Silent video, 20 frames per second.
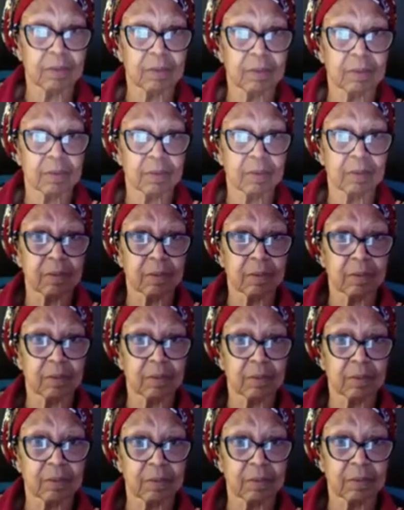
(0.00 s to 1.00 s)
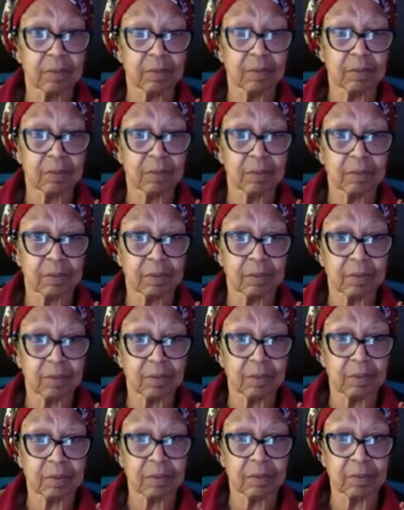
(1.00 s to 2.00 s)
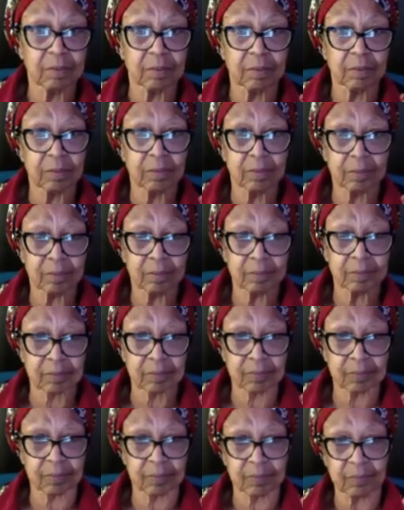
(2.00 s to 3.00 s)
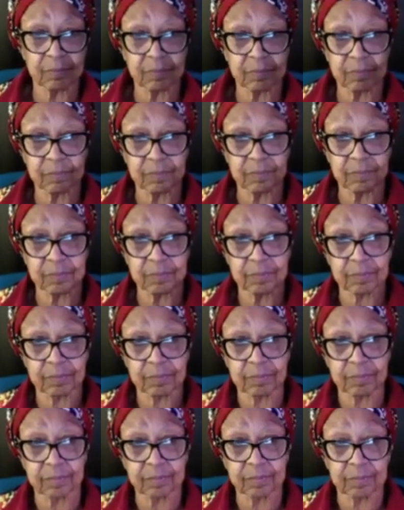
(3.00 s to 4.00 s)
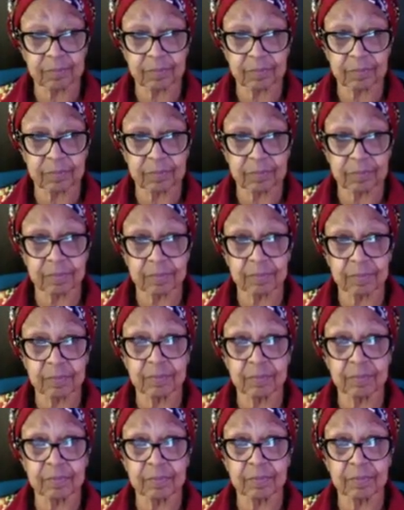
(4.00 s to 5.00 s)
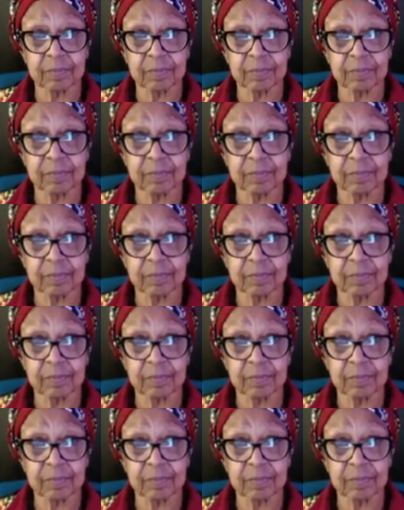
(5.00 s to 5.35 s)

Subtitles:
This person isn't speaking.